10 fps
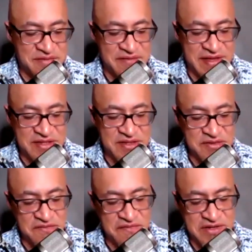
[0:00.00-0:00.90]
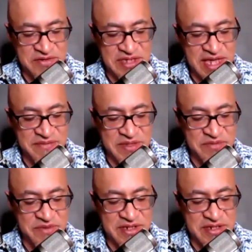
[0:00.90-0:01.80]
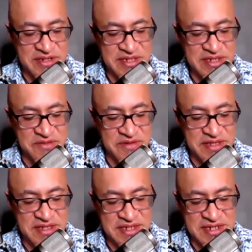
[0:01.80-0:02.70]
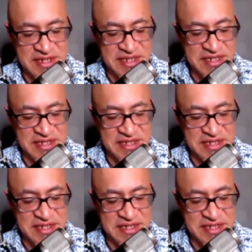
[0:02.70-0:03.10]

we've got two final segments we're going to deal with tonight.